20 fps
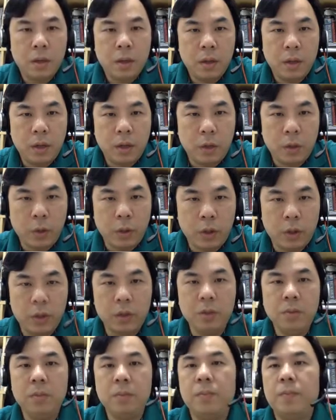
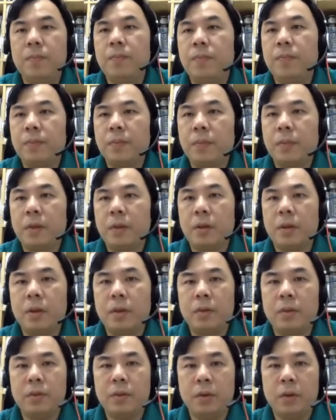equation, right,
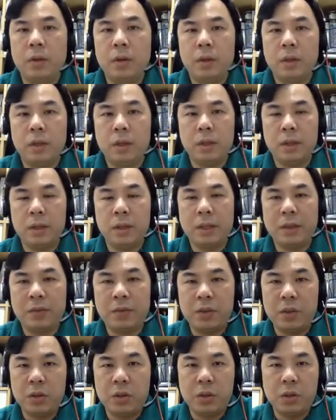for the
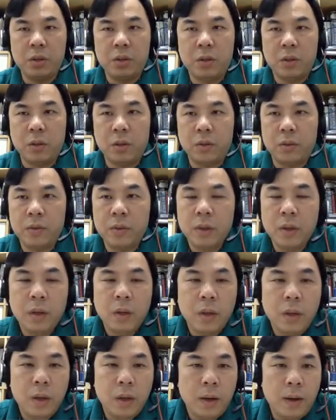definitions of
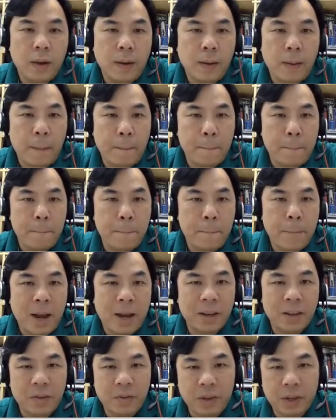
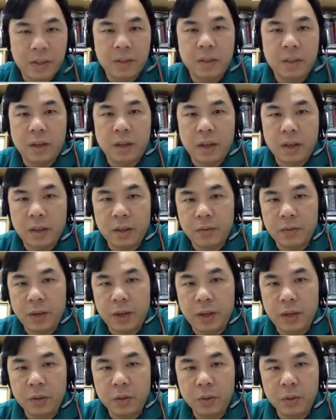eigenvector,
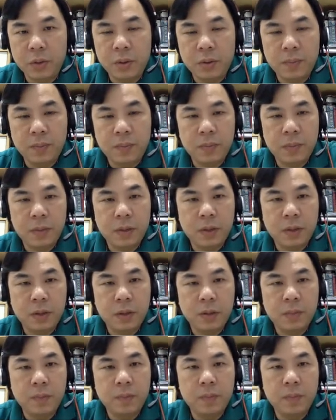eigenvalues.
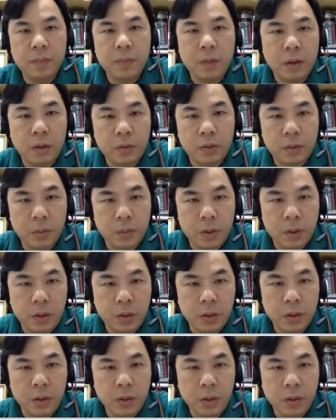Okay, now from
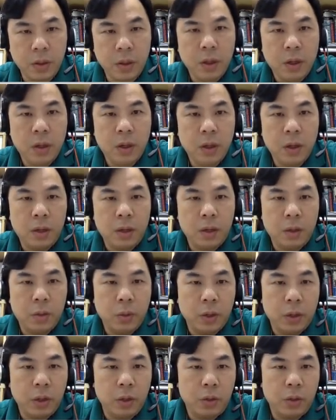here,
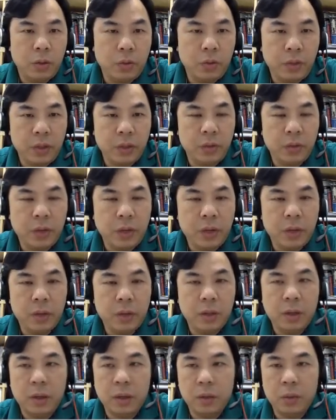we're going to
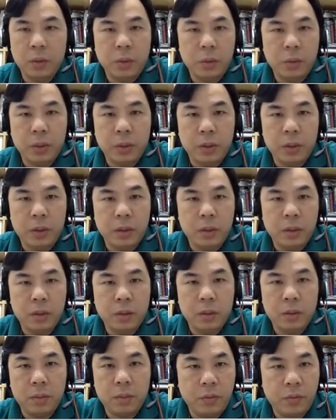rearrange like what we did
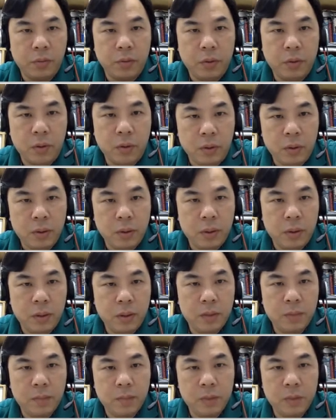before.
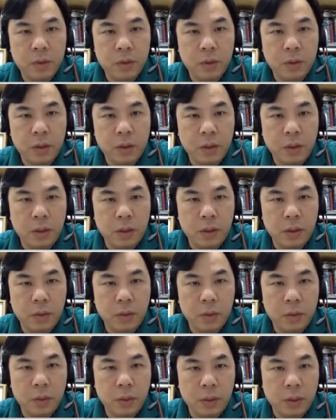So indirectly,
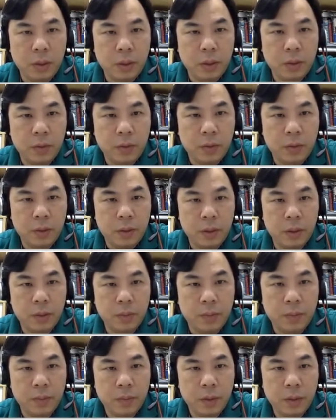we will have like
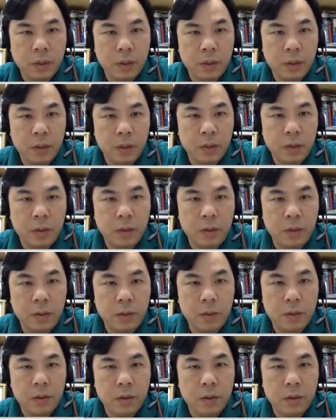this